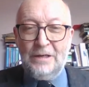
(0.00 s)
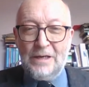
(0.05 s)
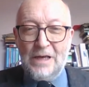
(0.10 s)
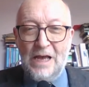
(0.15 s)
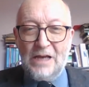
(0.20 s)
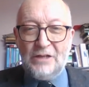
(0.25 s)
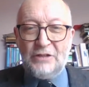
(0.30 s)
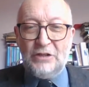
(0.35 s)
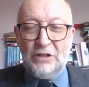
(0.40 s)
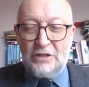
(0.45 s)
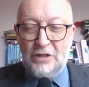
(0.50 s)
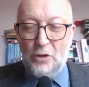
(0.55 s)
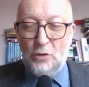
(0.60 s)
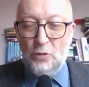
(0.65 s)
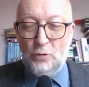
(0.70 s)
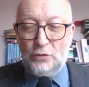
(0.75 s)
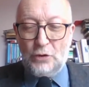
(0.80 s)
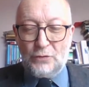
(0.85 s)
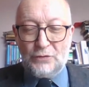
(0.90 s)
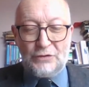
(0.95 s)
As he
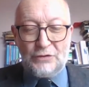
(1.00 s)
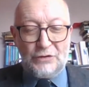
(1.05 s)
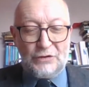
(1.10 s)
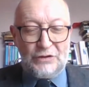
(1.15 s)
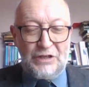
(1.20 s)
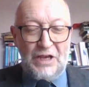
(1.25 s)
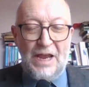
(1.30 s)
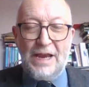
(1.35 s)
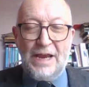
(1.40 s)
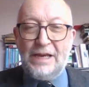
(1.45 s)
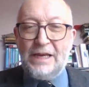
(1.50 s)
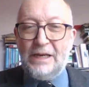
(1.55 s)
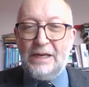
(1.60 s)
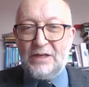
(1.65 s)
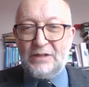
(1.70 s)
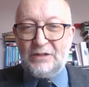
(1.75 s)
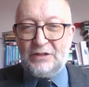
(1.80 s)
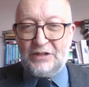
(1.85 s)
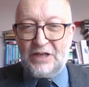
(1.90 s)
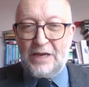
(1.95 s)
goes on to say in
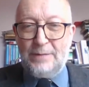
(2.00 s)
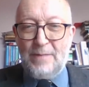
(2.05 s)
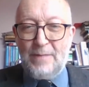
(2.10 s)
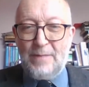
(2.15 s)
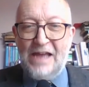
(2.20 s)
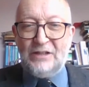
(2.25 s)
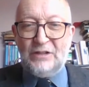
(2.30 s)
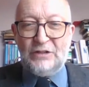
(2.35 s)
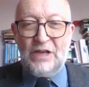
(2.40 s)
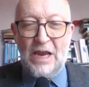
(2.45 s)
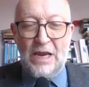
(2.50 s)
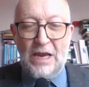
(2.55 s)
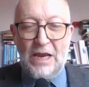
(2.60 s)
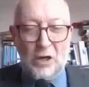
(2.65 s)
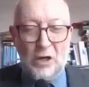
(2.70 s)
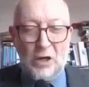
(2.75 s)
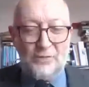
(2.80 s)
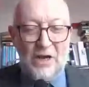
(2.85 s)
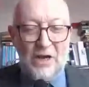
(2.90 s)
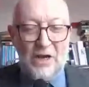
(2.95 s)
that same essay
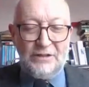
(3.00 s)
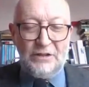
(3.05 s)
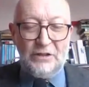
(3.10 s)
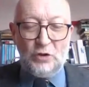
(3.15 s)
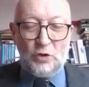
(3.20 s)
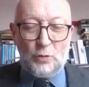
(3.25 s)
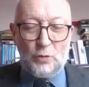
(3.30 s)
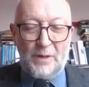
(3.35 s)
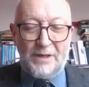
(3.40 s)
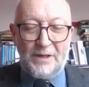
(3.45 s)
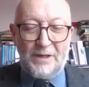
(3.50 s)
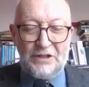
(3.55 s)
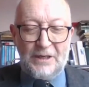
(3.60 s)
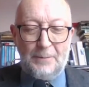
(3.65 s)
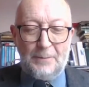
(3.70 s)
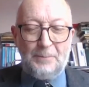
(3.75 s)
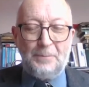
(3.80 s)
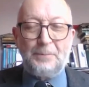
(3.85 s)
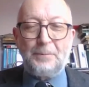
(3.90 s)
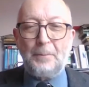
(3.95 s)
of 1920,
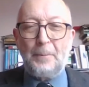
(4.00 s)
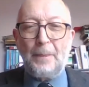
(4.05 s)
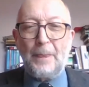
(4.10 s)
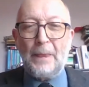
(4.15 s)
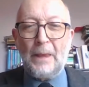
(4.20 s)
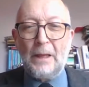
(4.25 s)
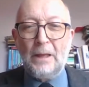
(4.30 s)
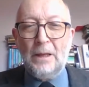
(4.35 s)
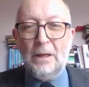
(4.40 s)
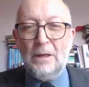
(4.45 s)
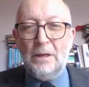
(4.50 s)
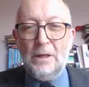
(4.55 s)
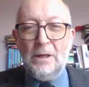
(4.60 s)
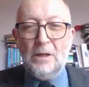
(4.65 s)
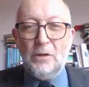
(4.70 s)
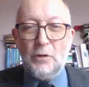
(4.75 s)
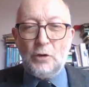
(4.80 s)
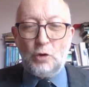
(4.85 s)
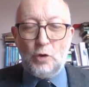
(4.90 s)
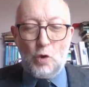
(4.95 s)

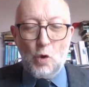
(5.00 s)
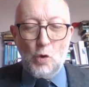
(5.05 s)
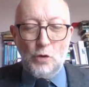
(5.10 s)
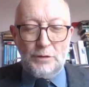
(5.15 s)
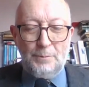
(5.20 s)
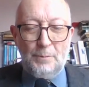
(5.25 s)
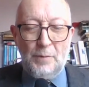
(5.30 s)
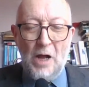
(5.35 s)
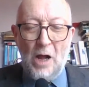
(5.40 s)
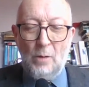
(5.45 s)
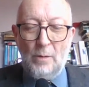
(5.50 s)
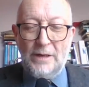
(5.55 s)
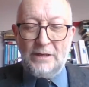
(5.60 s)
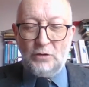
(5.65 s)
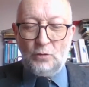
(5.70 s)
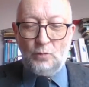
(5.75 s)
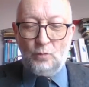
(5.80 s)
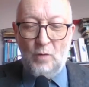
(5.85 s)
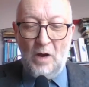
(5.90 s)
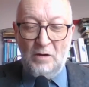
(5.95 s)
the good
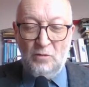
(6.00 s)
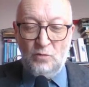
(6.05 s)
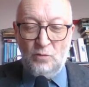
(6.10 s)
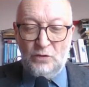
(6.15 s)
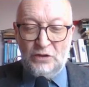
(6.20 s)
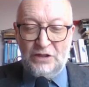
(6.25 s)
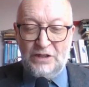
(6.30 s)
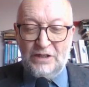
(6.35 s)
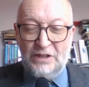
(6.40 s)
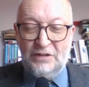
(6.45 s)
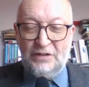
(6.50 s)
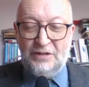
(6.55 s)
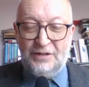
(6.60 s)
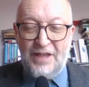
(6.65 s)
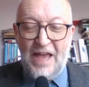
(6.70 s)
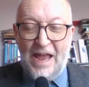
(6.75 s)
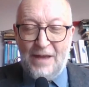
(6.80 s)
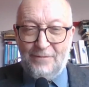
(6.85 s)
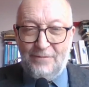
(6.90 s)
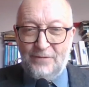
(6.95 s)
poet welds his
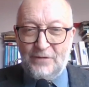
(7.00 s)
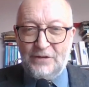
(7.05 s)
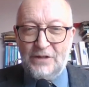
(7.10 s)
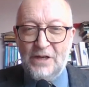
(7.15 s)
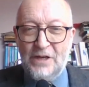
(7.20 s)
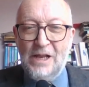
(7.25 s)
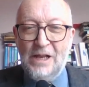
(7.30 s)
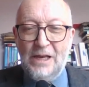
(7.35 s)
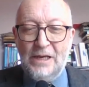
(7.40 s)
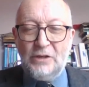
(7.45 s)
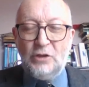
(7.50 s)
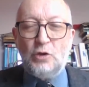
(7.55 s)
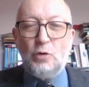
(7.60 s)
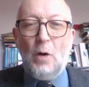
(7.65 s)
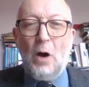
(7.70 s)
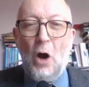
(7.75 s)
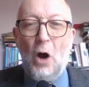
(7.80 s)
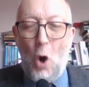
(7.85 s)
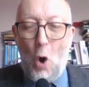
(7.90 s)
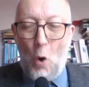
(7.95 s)
theft into
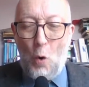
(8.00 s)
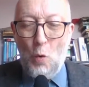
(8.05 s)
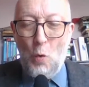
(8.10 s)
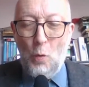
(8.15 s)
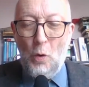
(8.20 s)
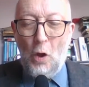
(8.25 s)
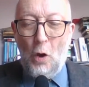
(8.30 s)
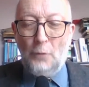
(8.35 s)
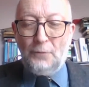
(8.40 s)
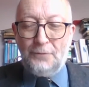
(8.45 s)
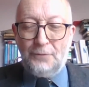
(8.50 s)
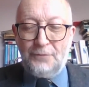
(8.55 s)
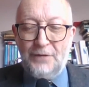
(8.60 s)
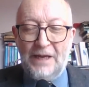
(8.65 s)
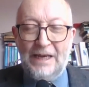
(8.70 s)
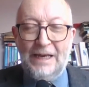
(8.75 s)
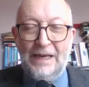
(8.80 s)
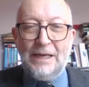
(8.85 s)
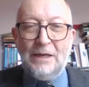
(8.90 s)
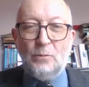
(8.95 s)
a whole of
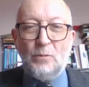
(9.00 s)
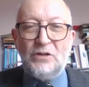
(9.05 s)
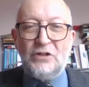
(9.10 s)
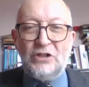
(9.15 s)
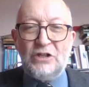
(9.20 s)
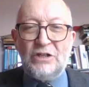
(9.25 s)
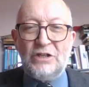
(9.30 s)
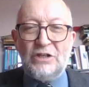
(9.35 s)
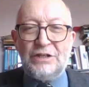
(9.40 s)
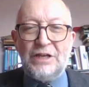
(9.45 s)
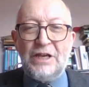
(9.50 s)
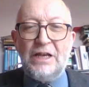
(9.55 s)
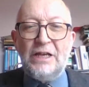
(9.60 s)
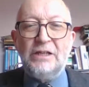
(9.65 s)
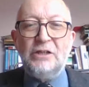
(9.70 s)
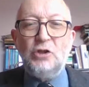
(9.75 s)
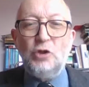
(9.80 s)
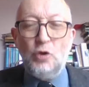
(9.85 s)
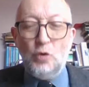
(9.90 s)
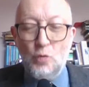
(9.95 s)
feeling which is
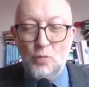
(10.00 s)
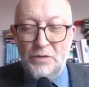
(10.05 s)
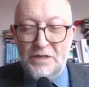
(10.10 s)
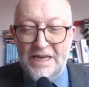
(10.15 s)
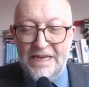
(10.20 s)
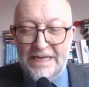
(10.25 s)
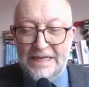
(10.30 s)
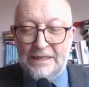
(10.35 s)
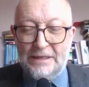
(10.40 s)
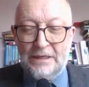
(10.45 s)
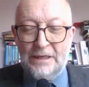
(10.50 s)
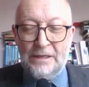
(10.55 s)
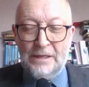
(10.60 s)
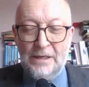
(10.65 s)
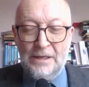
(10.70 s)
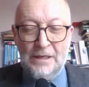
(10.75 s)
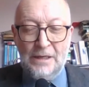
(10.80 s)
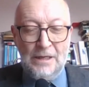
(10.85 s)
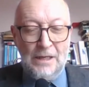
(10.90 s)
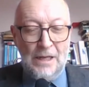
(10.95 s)
unique,
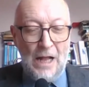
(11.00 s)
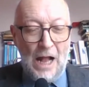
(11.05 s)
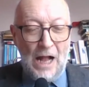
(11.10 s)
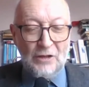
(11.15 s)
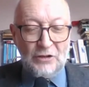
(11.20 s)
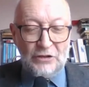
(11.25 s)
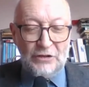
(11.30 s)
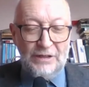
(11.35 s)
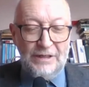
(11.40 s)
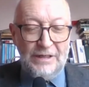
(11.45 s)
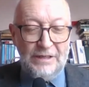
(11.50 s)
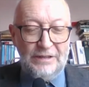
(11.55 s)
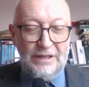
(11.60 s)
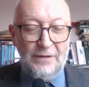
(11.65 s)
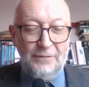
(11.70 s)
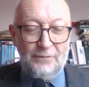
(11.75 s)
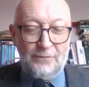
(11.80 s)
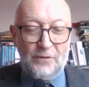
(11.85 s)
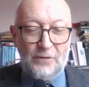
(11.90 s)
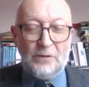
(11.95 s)
utterly
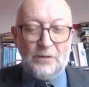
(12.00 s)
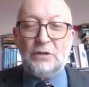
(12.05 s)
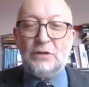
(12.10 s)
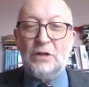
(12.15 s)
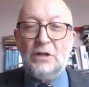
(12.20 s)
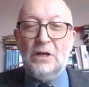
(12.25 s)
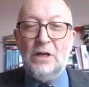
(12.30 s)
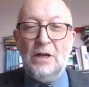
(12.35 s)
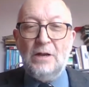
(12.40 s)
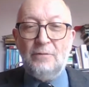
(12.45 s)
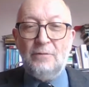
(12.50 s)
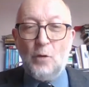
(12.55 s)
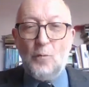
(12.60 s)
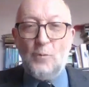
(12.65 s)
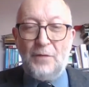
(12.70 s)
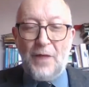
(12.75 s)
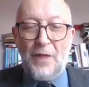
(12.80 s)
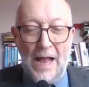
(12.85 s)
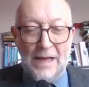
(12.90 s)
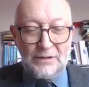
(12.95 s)
different from
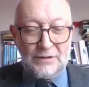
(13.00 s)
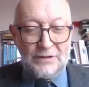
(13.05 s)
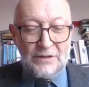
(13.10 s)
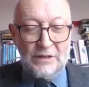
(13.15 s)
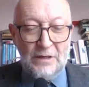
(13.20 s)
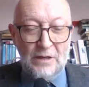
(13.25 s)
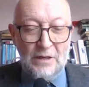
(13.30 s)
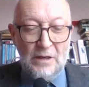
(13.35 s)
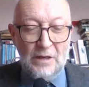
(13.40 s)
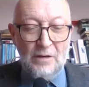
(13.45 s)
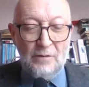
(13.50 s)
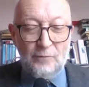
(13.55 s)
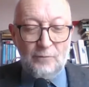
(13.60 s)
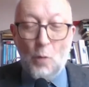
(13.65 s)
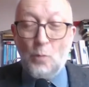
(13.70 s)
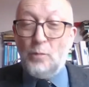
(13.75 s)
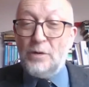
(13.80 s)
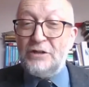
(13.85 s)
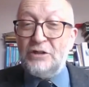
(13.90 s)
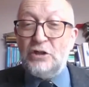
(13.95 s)
that
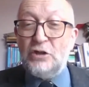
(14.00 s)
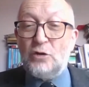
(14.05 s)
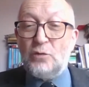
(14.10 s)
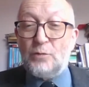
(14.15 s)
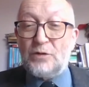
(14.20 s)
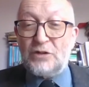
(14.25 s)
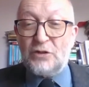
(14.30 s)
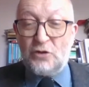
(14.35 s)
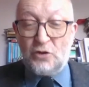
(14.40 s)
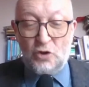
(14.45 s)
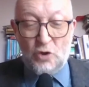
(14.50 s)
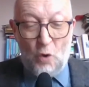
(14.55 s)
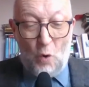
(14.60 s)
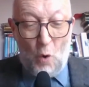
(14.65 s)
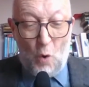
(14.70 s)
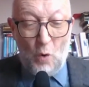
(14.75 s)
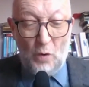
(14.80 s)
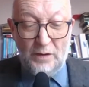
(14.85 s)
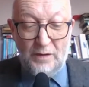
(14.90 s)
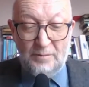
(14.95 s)
from which it was
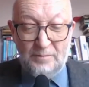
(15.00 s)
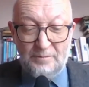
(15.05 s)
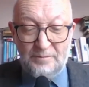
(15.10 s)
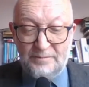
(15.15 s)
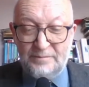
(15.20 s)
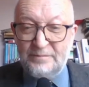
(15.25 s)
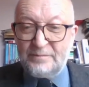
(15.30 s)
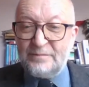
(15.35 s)
torn.